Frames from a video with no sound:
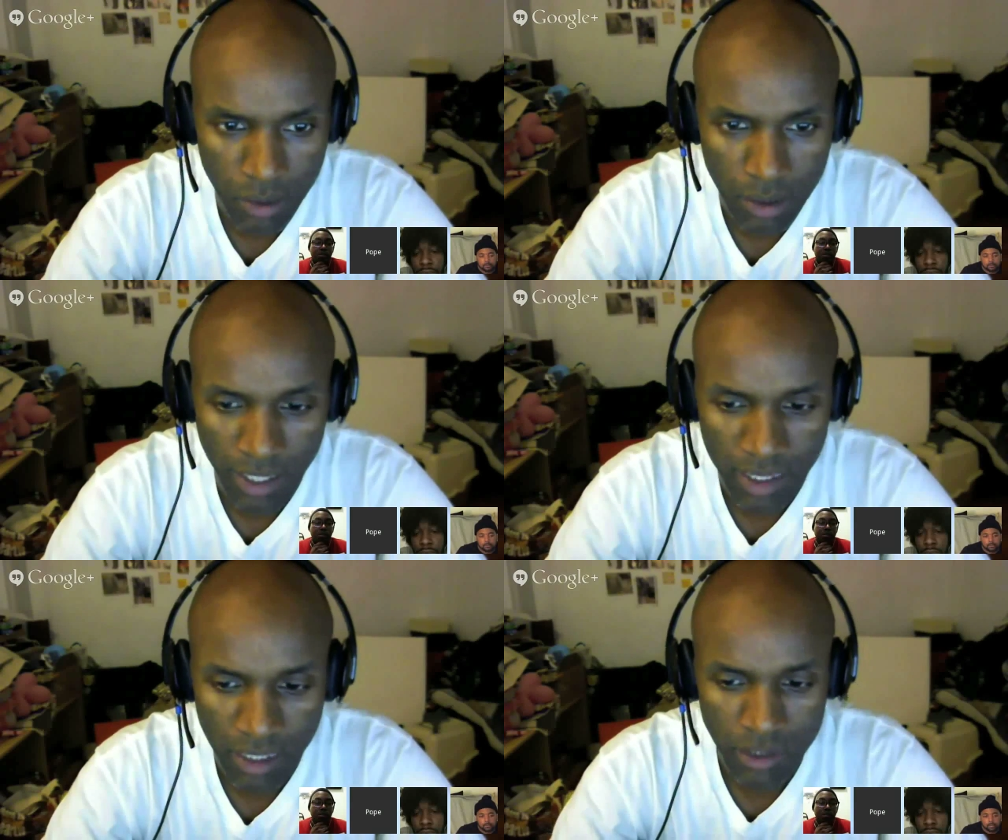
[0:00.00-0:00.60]

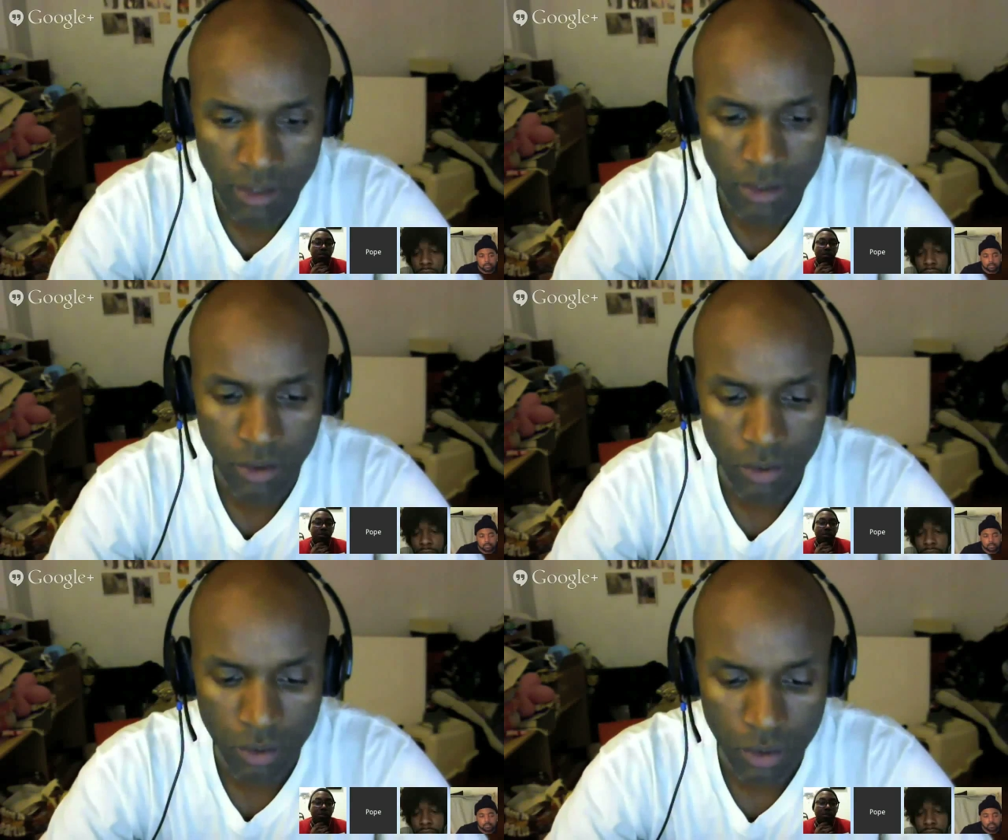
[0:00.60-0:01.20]
Like there was
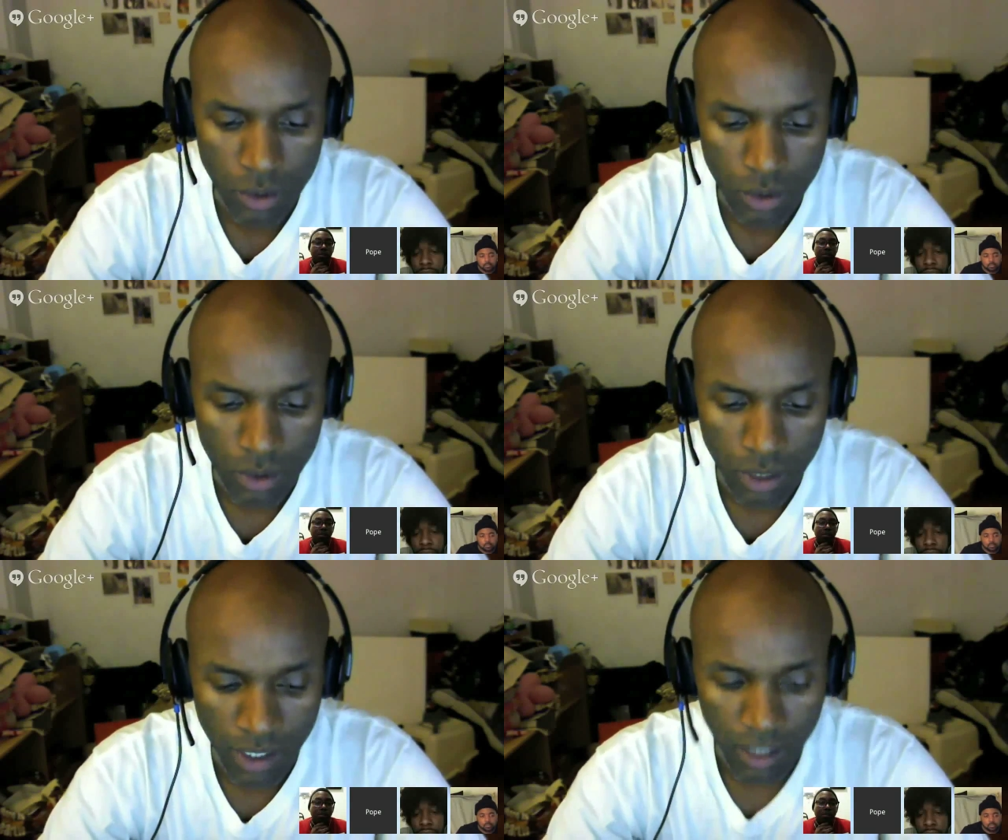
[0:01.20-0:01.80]
no
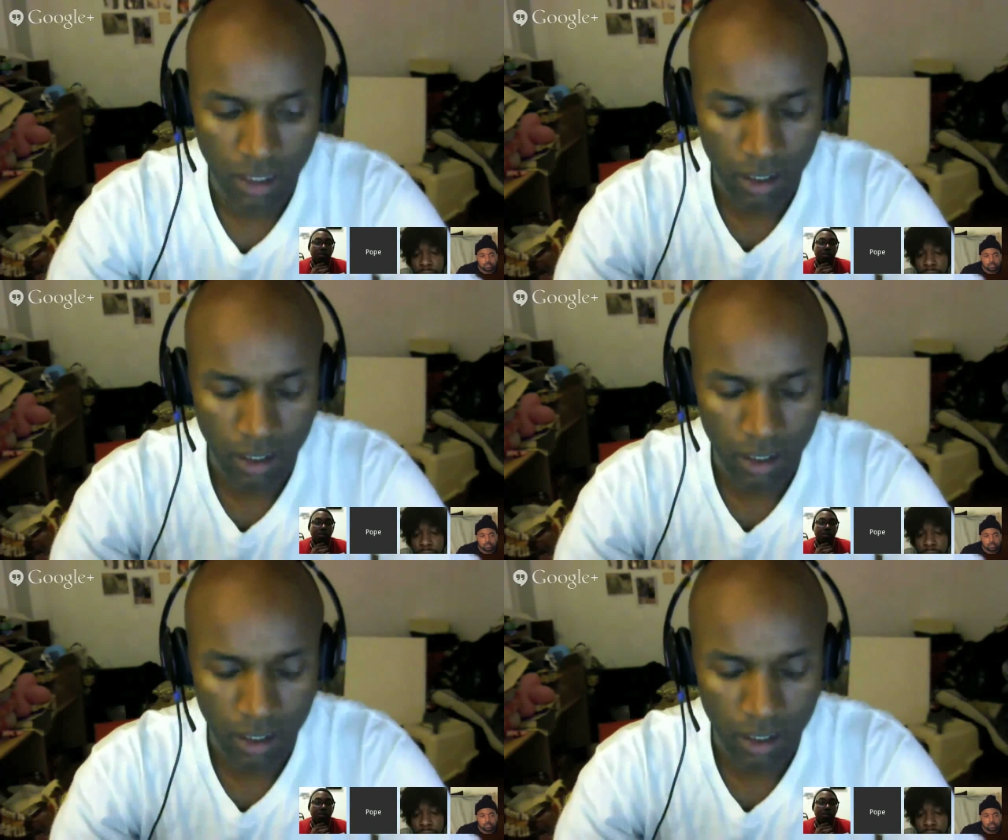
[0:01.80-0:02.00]
like,